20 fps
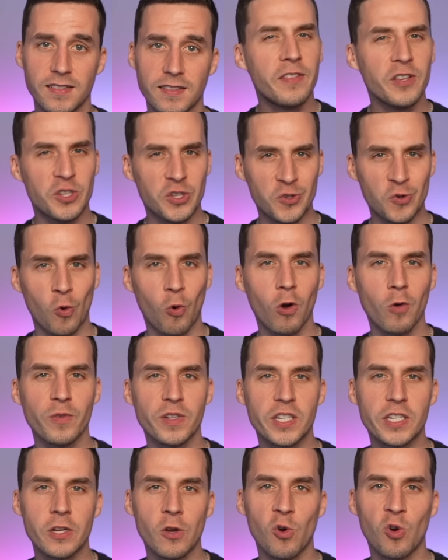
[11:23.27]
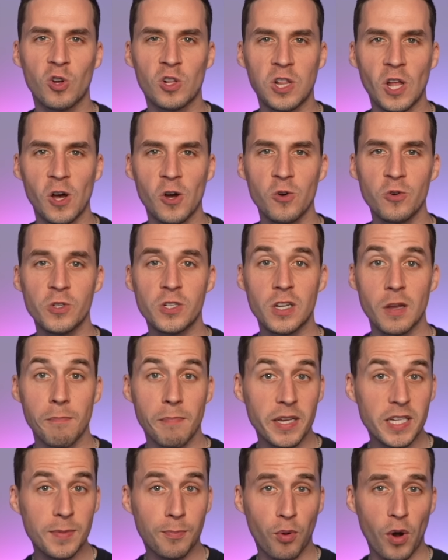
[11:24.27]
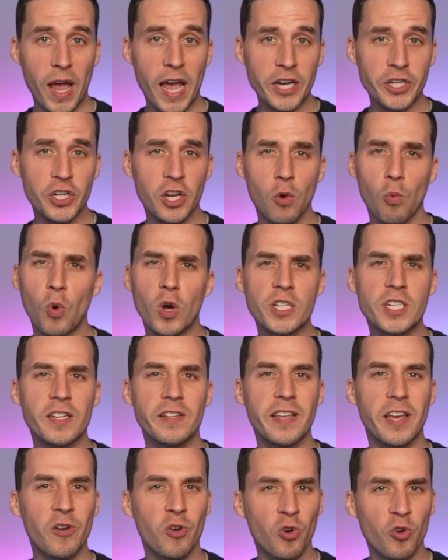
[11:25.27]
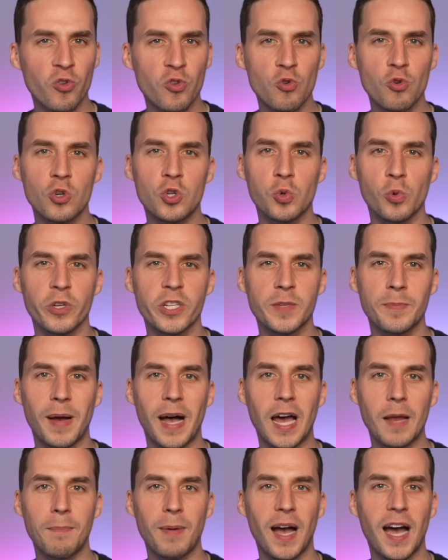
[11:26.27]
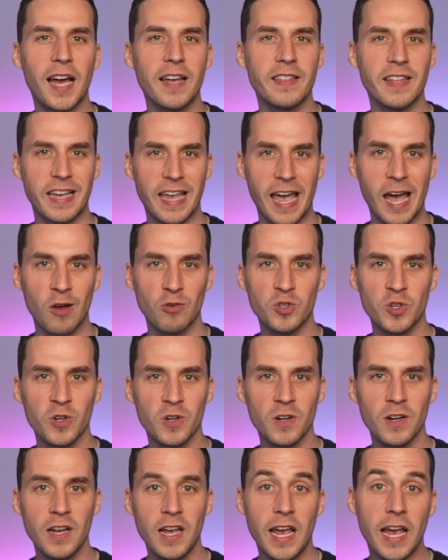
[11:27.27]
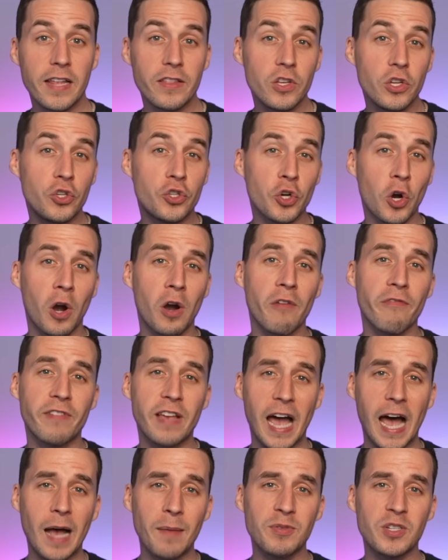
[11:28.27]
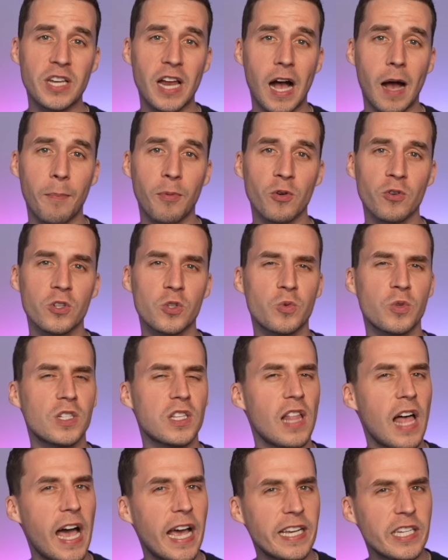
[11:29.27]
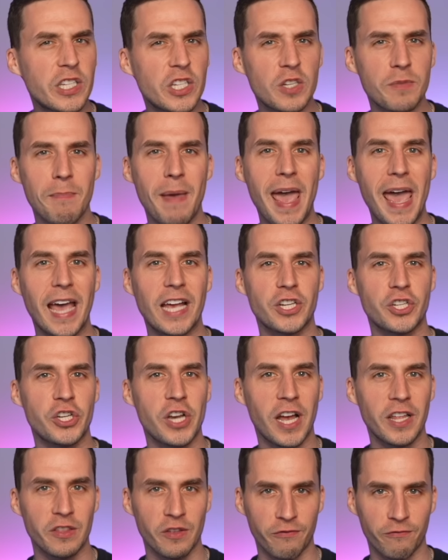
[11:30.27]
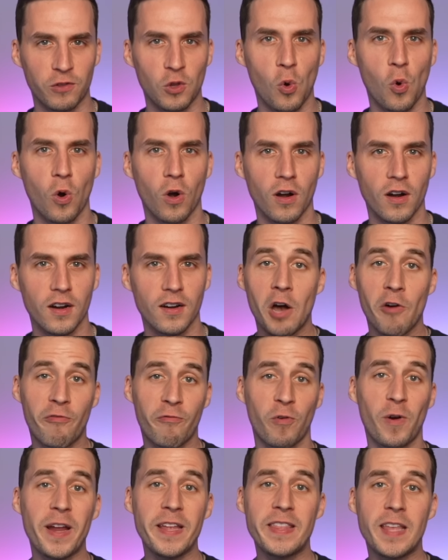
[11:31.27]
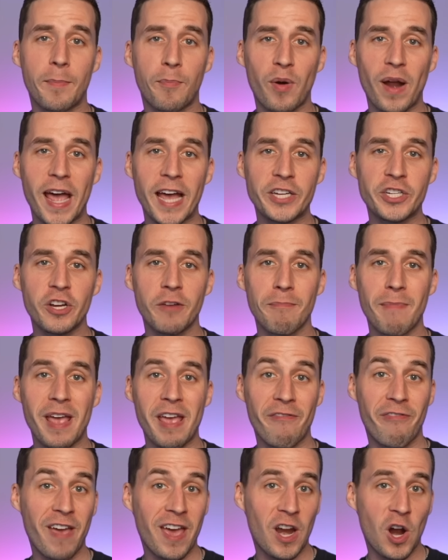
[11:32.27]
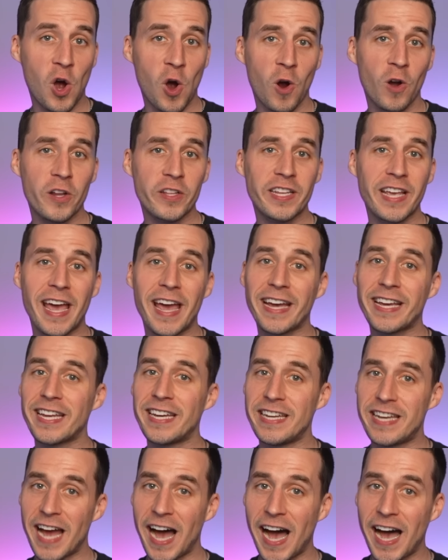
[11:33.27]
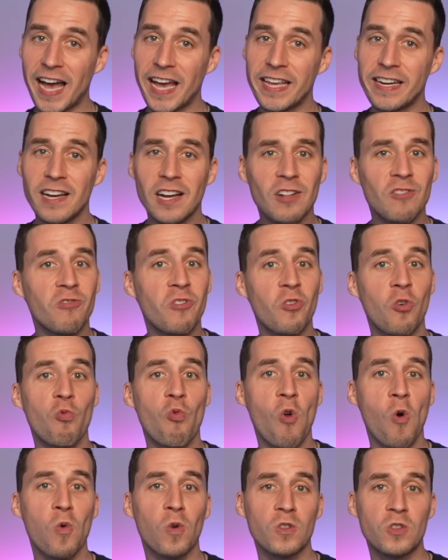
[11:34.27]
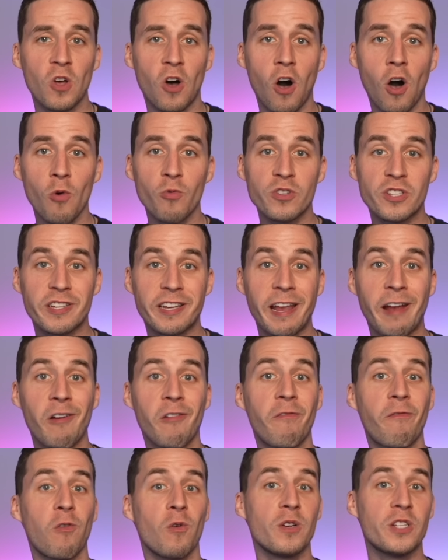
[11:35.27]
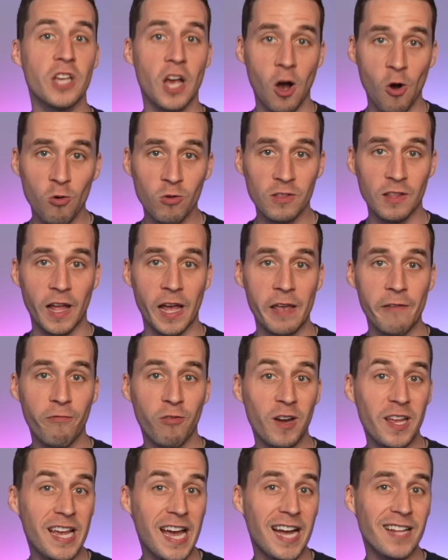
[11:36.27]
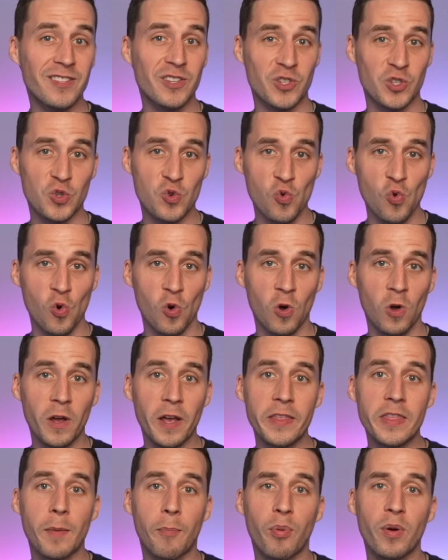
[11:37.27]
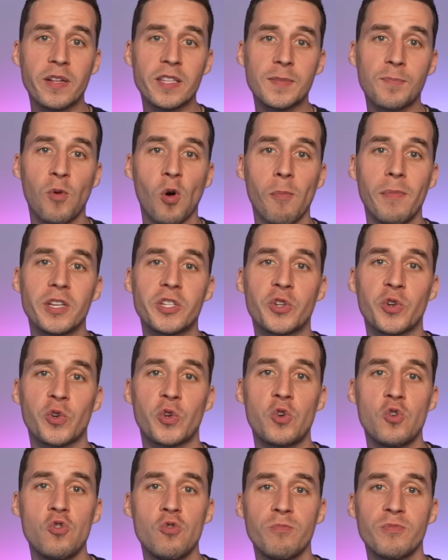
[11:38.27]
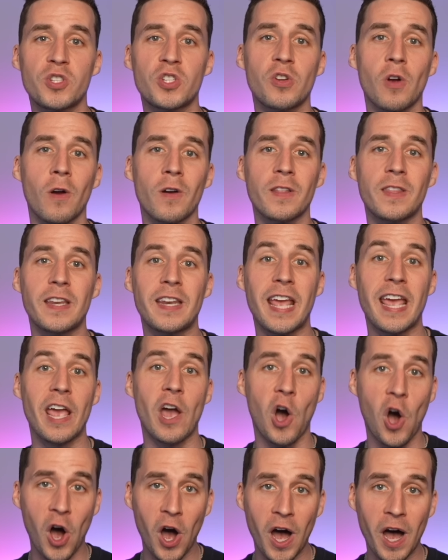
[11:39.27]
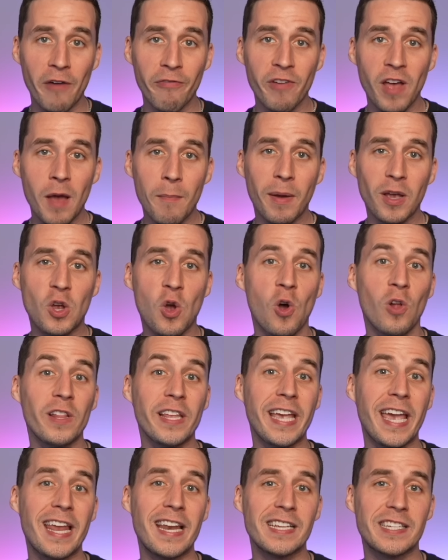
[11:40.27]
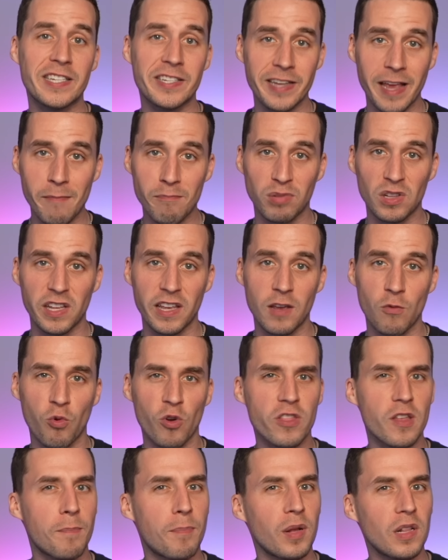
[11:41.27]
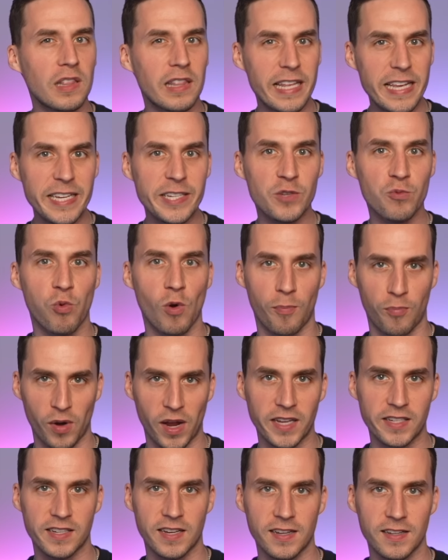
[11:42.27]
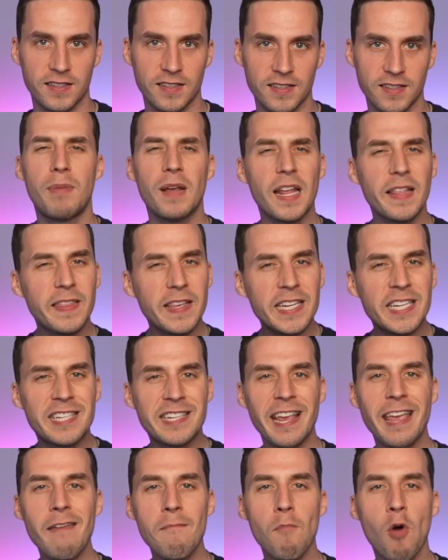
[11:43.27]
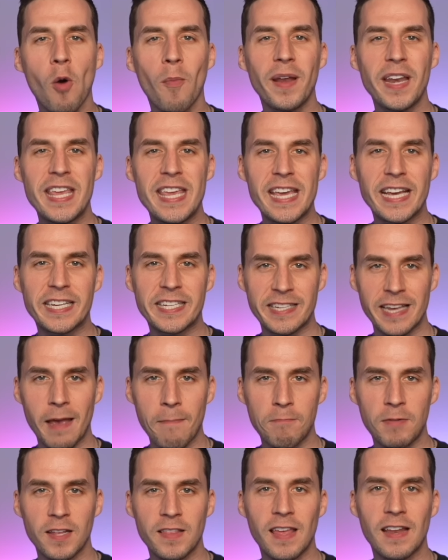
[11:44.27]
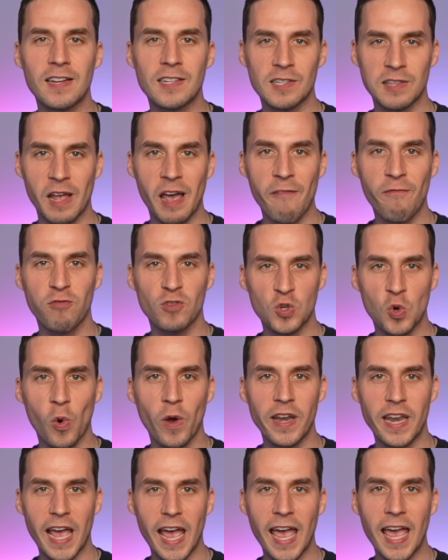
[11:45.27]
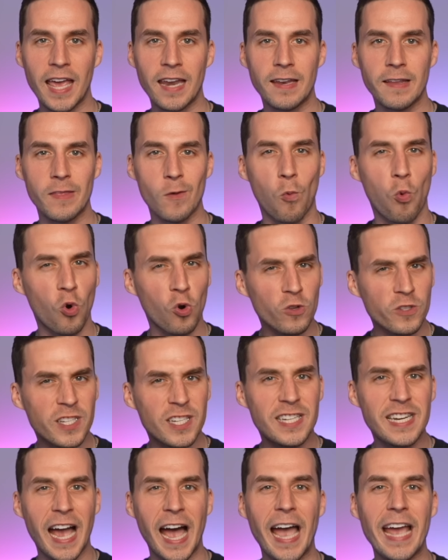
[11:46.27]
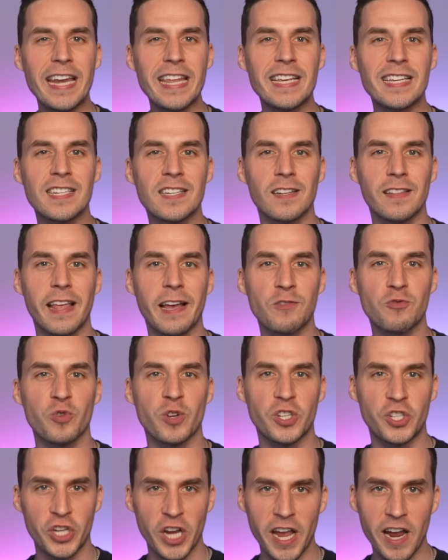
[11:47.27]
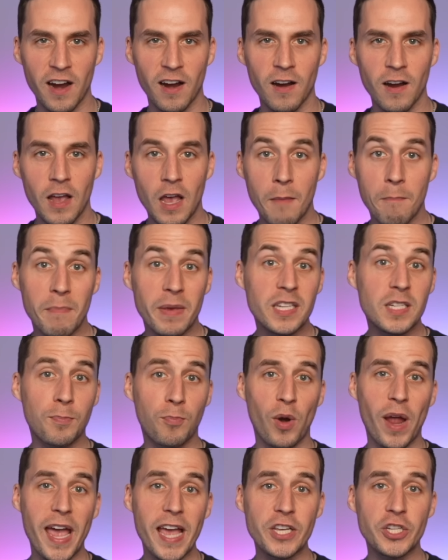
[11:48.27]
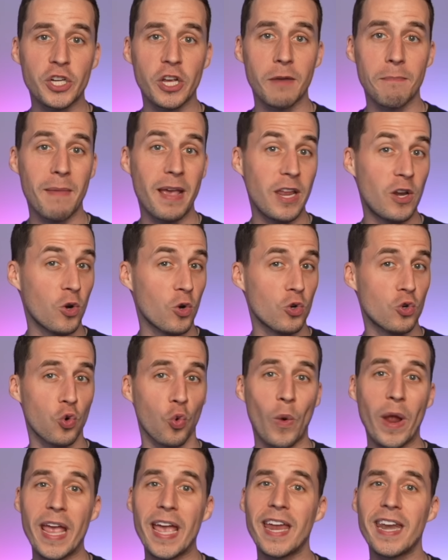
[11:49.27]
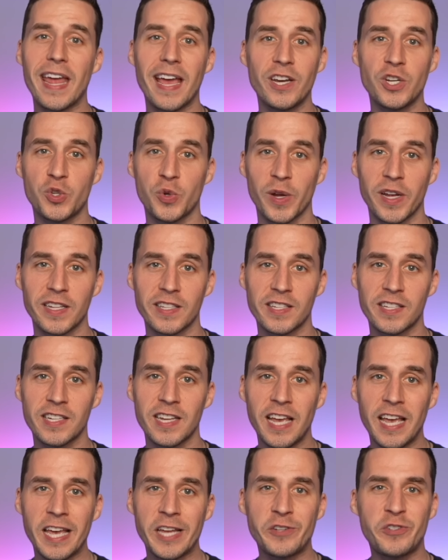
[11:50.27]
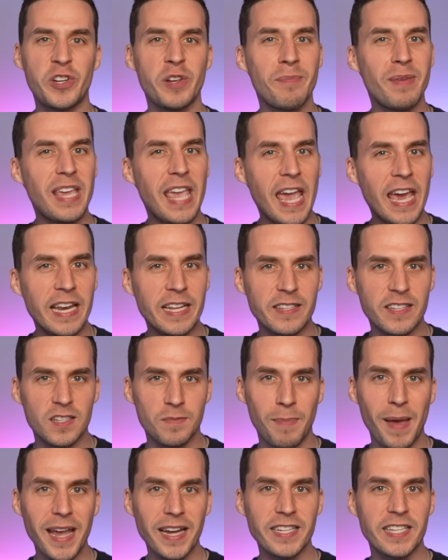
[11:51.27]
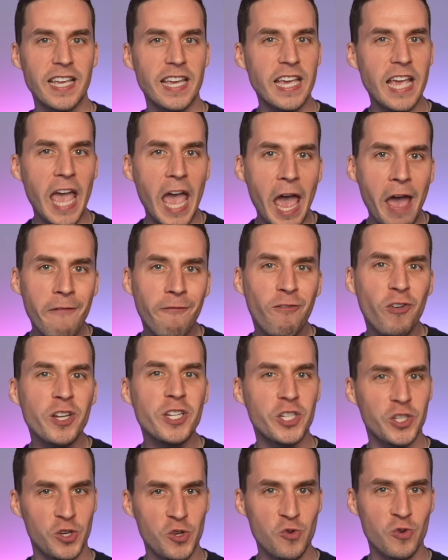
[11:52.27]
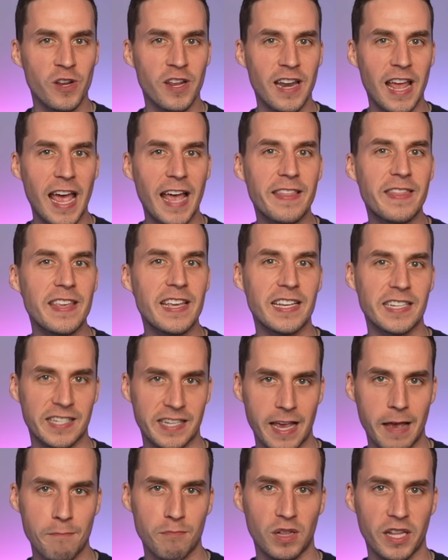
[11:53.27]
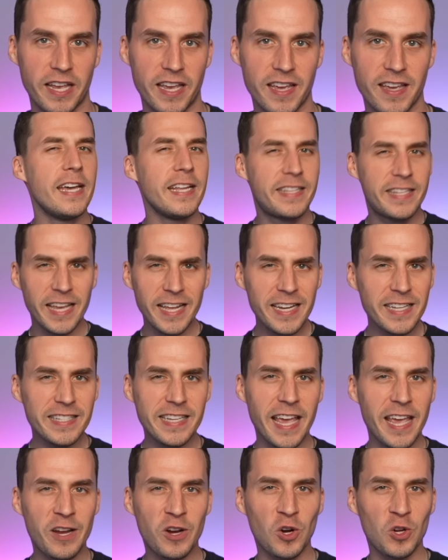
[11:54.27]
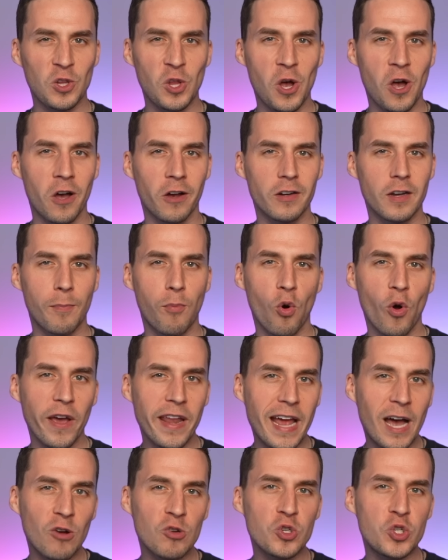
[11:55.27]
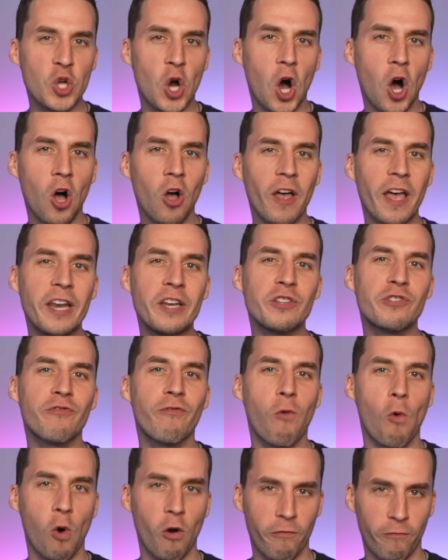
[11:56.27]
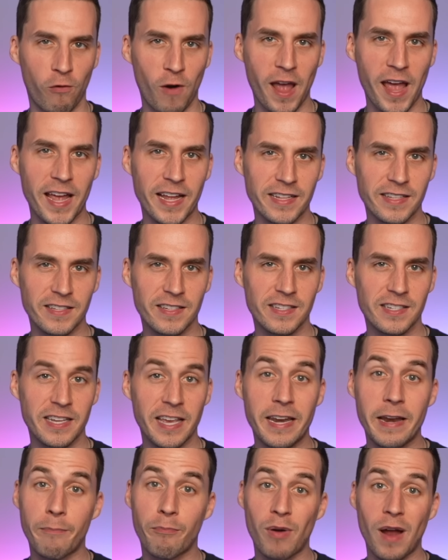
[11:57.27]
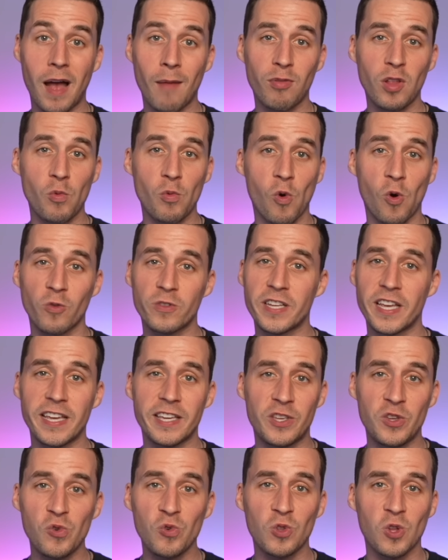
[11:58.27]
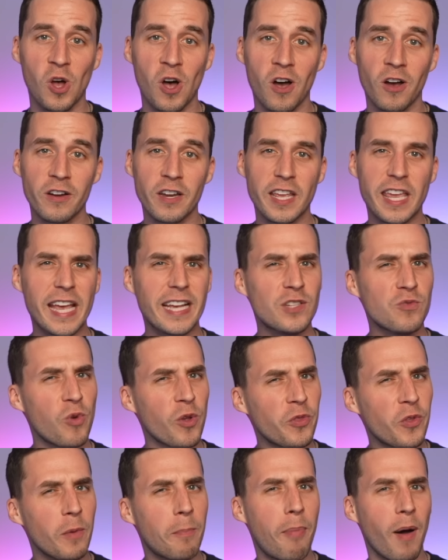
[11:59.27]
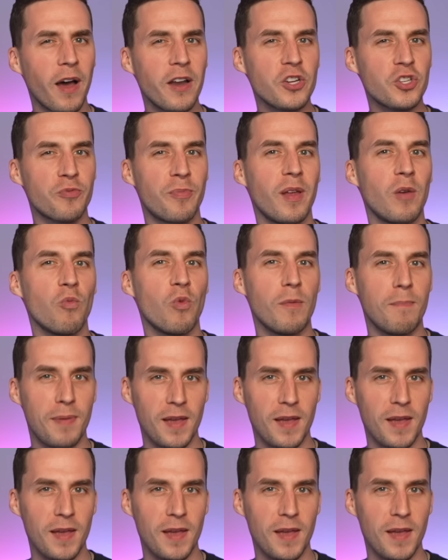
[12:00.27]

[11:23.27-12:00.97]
The store was still closed, Miss Pratchett wasn't in her usual spot behind the counter, and the jar of gobstoppers was lying smashed on the floor. Afraid that Pratchett may have had a heart attack and died, little Roald Dahl was scared for his own life when he got to school, and the principal, Mister Coombs, started the day off by calling an assembly where the police were present. But at the same moment he accepted that his life was going to end in the world's tiniest electric chair, Miss Pratchett made her grand entrance, and she began inspecting every student at the assembly. It didn't take her long to point out Dahl and his four friends, and it probably won't take you long to guess what their punishment would